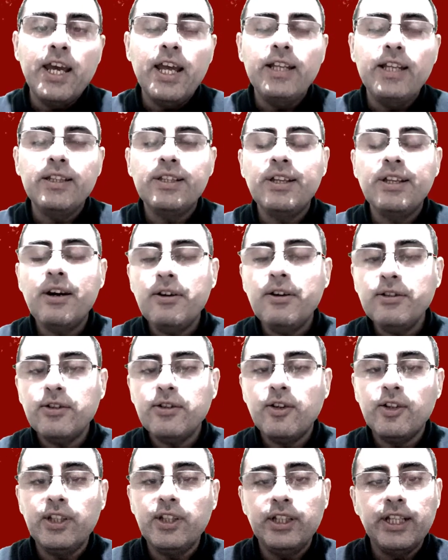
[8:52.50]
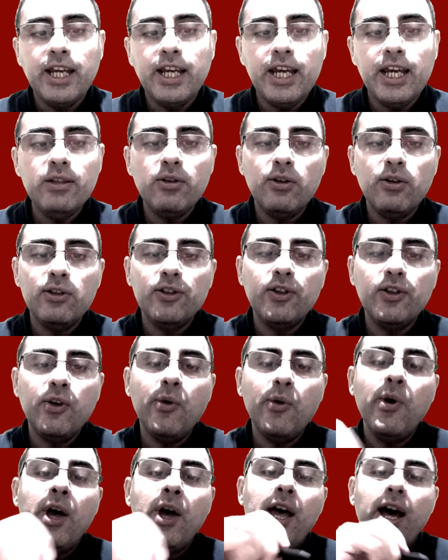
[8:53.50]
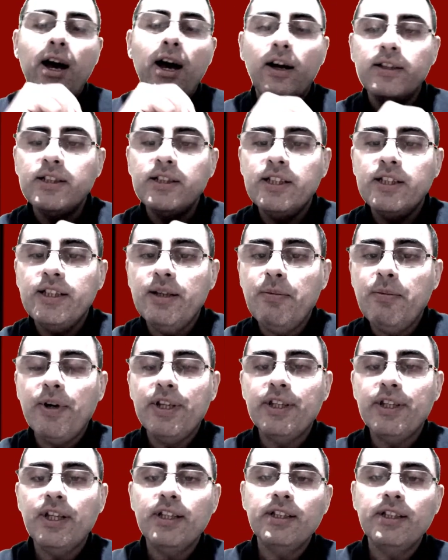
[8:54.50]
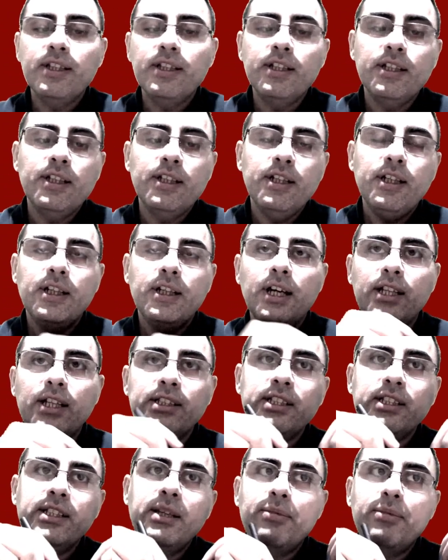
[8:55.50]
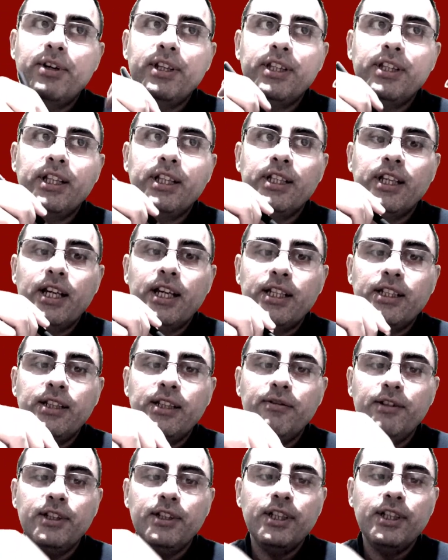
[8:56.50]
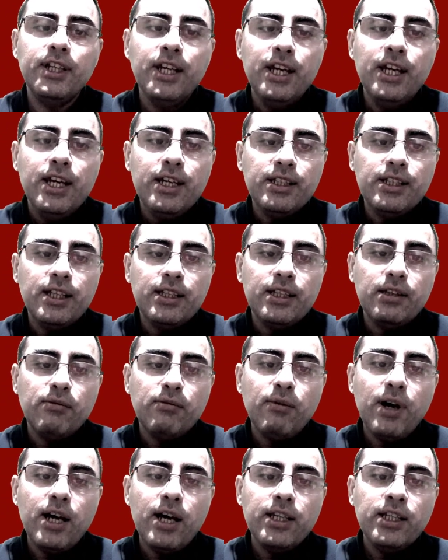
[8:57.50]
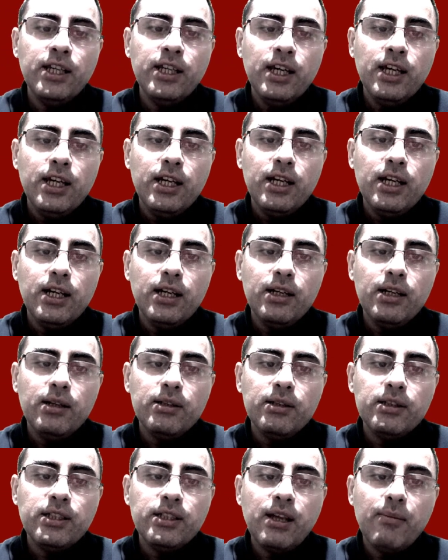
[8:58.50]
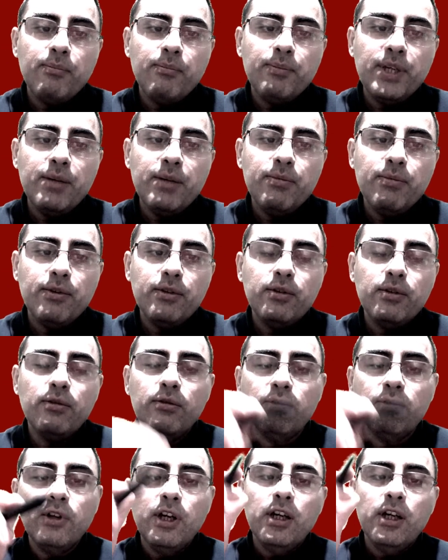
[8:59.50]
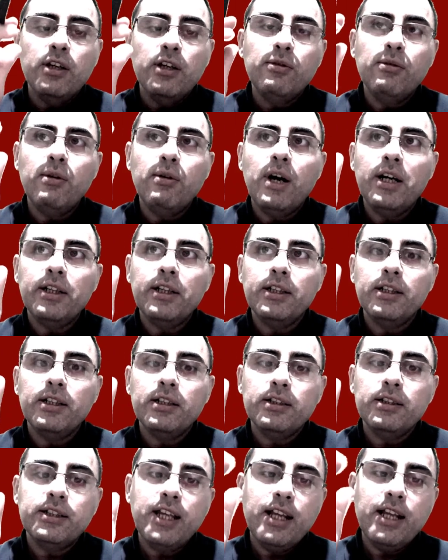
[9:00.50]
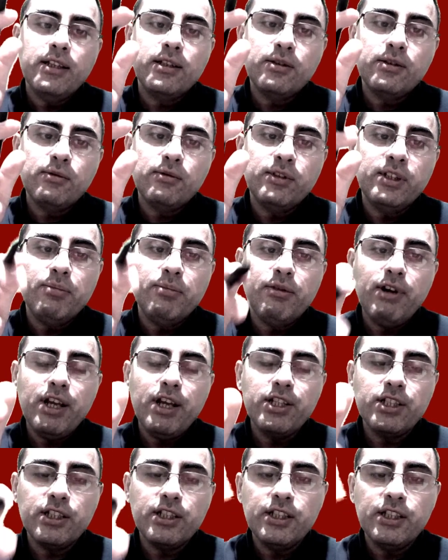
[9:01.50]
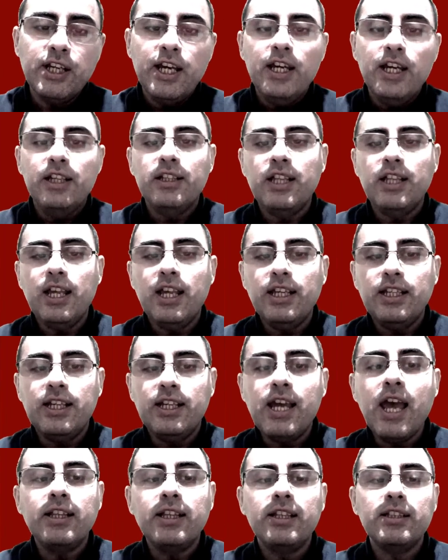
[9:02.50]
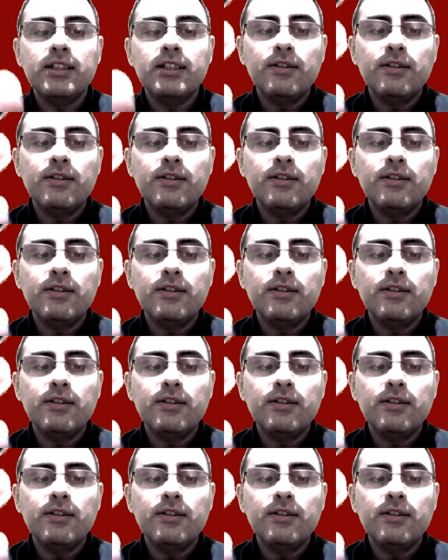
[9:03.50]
And serotonin has also antidepressant activity. That's why some people who are tends to depression, they get